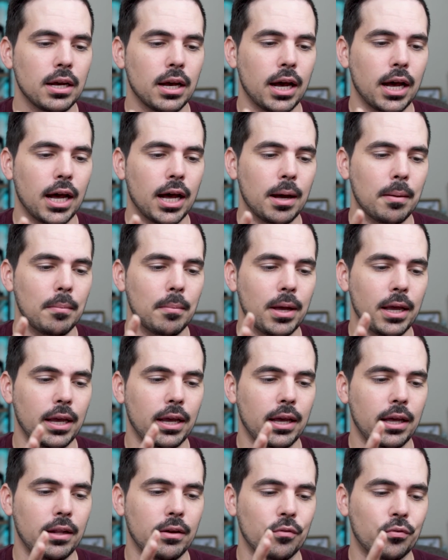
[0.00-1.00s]

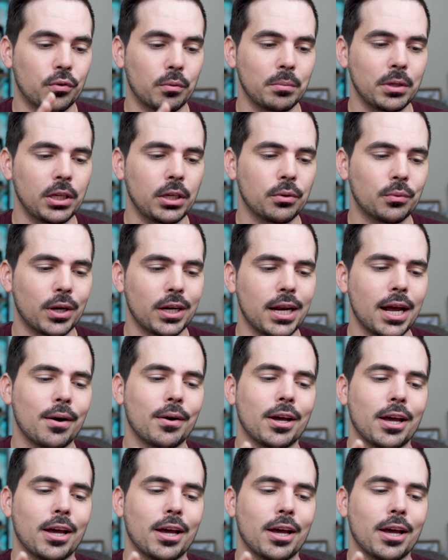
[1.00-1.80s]
And for me right now,